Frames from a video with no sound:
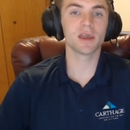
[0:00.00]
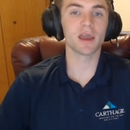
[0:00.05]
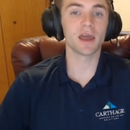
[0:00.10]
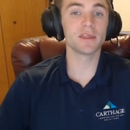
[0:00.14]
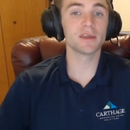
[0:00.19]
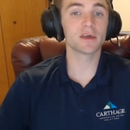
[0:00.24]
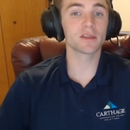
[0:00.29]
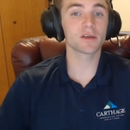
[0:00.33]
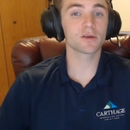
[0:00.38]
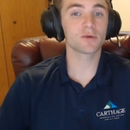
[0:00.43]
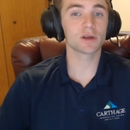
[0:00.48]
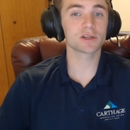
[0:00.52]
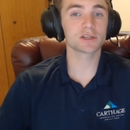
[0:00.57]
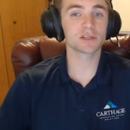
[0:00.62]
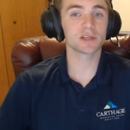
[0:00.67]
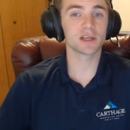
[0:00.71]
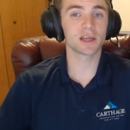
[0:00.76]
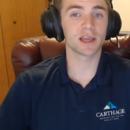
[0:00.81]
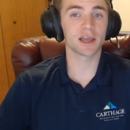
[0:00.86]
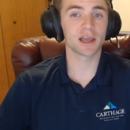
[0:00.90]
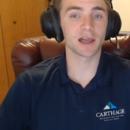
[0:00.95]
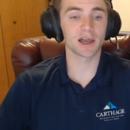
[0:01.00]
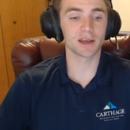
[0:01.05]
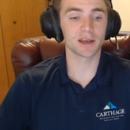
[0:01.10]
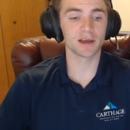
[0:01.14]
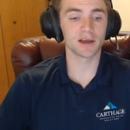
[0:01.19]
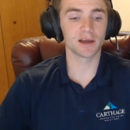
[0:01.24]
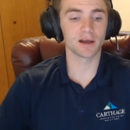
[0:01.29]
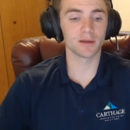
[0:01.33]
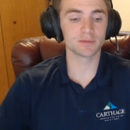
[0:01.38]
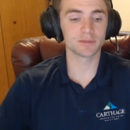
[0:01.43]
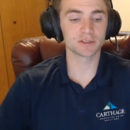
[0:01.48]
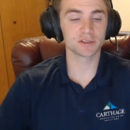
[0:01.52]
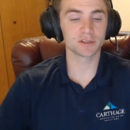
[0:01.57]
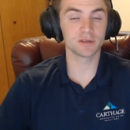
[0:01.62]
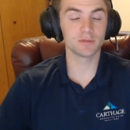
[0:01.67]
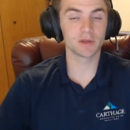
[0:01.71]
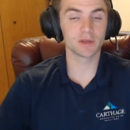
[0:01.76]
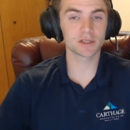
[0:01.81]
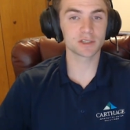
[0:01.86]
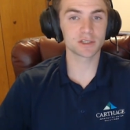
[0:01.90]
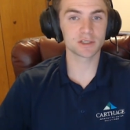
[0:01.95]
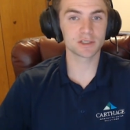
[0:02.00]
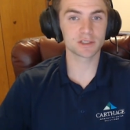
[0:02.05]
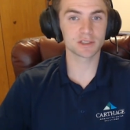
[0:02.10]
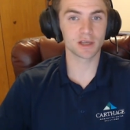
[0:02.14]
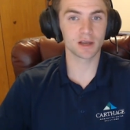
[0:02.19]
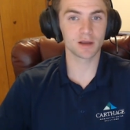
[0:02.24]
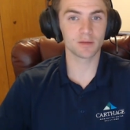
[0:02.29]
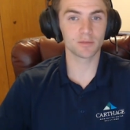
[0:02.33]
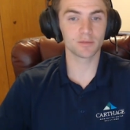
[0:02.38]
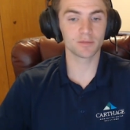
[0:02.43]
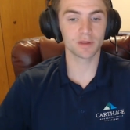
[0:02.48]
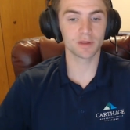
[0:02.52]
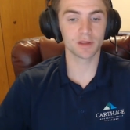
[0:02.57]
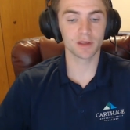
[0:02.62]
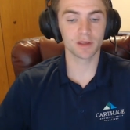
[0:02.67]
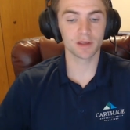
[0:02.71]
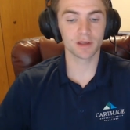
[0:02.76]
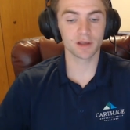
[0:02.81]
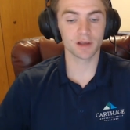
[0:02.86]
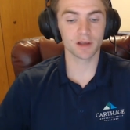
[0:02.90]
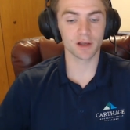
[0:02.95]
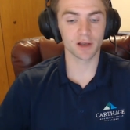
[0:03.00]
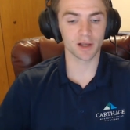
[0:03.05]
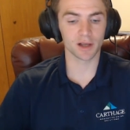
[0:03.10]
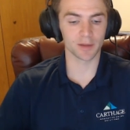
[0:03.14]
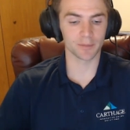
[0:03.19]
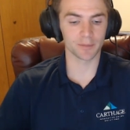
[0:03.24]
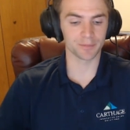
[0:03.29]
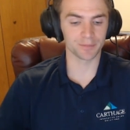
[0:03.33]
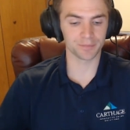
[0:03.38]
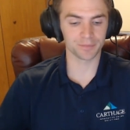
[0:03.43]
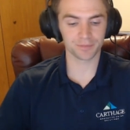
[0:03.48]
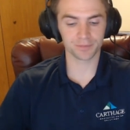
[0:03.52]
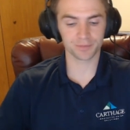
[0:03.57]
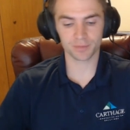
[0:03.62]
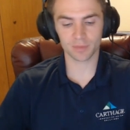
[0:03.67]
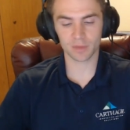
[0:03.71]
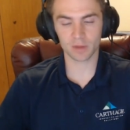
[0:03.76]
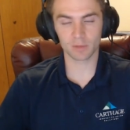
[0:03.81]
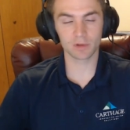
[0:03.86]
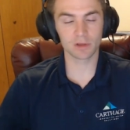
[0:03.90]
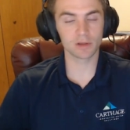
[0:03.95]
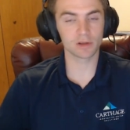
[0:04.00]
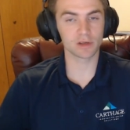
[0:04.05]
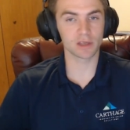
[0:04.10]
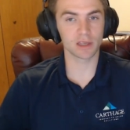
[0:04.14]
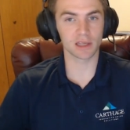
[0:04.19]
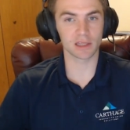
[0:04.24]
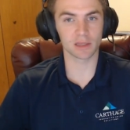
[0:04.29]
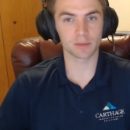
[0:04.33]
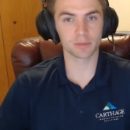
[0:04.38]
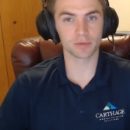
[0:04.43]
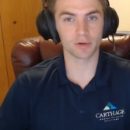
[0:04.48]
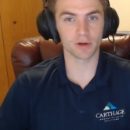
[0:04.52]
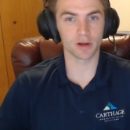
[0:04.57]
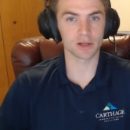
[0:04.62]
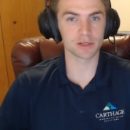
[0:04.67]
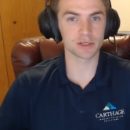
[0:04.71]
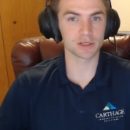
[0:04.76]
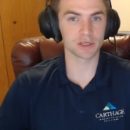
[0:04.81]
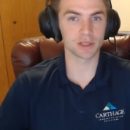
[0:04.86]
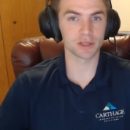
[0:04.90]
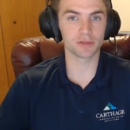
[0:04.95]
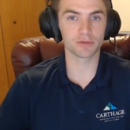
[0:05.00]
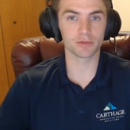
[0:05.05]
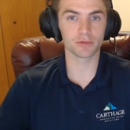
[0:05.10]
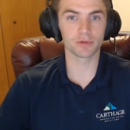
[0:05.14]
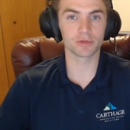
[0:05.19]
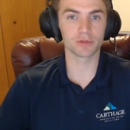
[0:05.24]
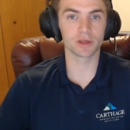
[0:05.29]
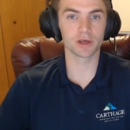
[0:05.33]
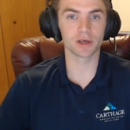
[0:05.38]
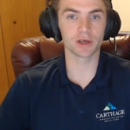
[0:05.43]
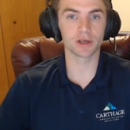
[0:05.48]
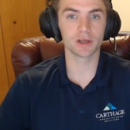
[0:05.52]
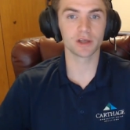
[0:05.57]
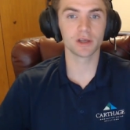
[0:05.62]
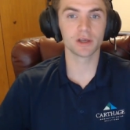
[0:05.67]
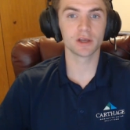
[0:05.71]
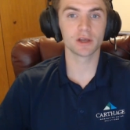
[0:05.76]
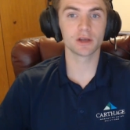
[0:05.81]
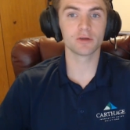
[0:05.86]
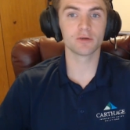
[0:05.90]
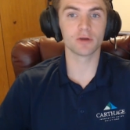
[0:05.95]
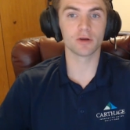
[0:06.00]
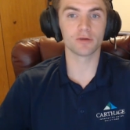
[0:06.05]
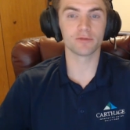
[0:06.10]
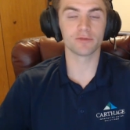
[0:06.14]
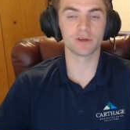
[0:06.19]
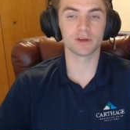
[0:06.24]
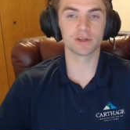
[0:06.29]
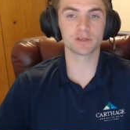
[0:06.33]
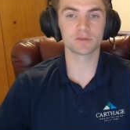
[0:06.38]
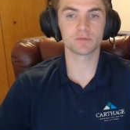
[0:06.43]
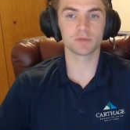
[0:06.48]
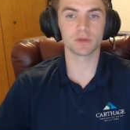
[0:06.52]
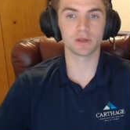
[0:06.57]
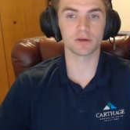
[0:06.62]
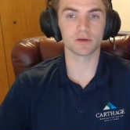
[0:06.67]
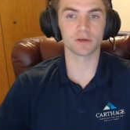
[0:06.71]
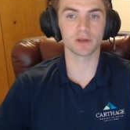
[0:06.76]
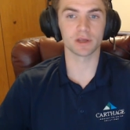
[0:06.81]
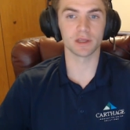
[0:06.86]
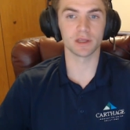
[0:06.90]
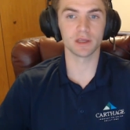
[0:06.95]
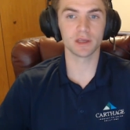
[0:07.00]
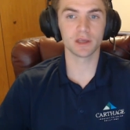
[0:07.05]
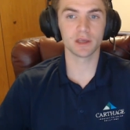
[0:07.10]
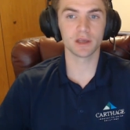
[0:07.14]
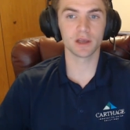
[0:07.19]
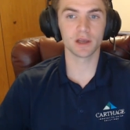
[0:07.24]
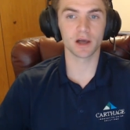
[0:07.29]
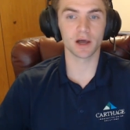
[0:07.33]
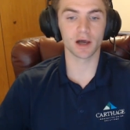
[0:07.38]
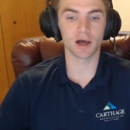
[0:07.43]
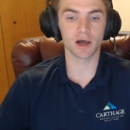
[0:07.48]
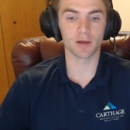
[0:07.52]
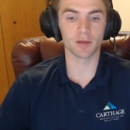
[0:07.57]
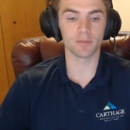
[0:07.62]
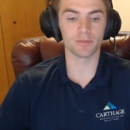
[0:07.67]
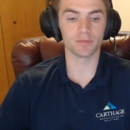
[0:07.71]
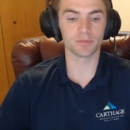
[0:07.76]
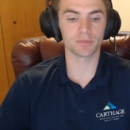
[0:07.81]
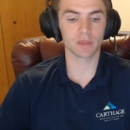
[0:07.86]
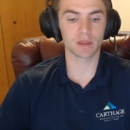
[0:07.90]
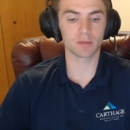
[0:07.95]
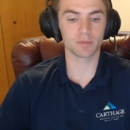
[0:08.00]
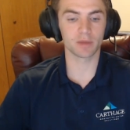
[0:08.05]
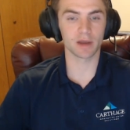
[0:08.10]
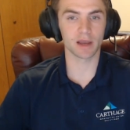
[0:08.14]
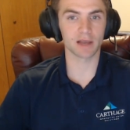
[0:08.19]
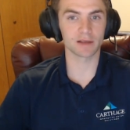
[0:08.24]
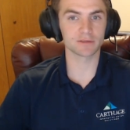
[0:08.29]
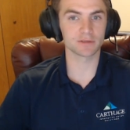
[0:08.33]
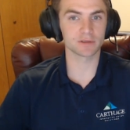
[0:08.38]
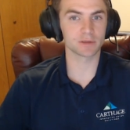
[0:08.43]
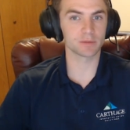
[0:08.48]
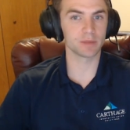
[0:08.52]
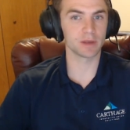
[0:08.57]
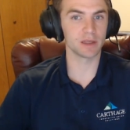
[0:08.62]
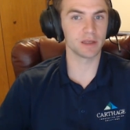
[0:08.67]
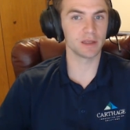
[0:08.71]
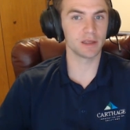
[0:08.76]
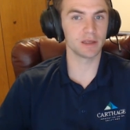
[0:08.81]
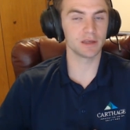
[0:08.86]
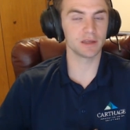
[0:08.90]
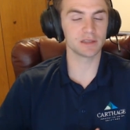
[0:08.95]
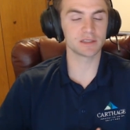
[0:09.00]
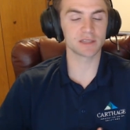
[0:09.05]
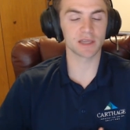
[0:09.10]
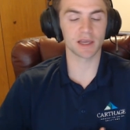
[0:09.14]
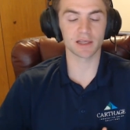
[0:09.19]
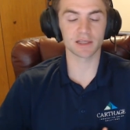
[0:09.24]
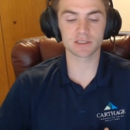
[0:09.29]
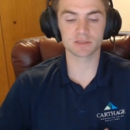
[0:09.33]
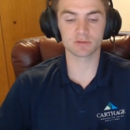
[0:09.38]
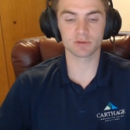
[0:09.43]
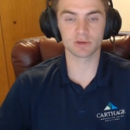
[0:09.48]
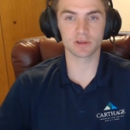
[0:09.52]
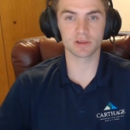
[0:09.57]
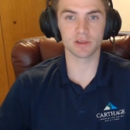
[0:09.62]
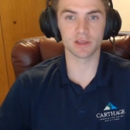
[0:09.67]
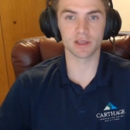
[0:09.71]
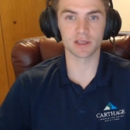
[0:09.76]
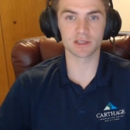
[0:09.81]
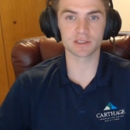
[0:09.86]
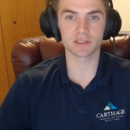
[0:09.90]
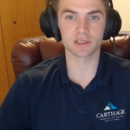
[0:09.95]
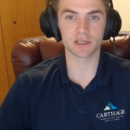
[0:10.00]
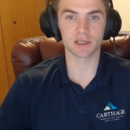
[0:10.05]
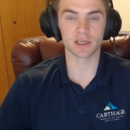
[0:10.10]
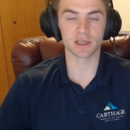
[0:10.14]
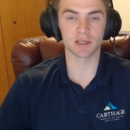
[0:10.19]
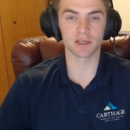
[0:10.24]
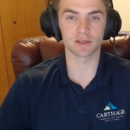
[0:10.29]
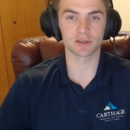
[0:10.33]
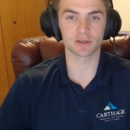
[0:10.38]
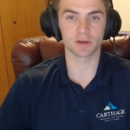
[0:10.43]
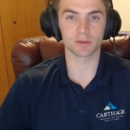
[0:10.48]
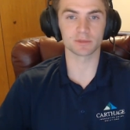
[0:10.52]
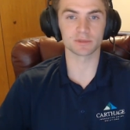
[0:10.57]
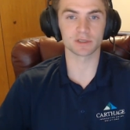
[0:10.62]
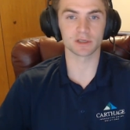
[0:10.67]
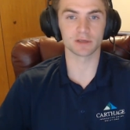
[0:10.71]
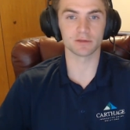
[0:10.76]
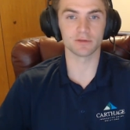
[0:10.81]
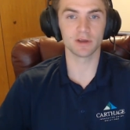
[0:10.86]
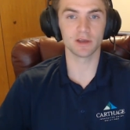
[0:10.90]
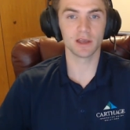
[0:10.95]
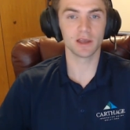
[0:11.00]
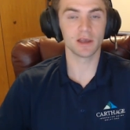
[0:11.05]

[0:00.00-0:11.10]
The other question I had. Um, so you mentioned some um, when looking at the progeny through the grow finish period. Um, but has there been any tests with this in terms of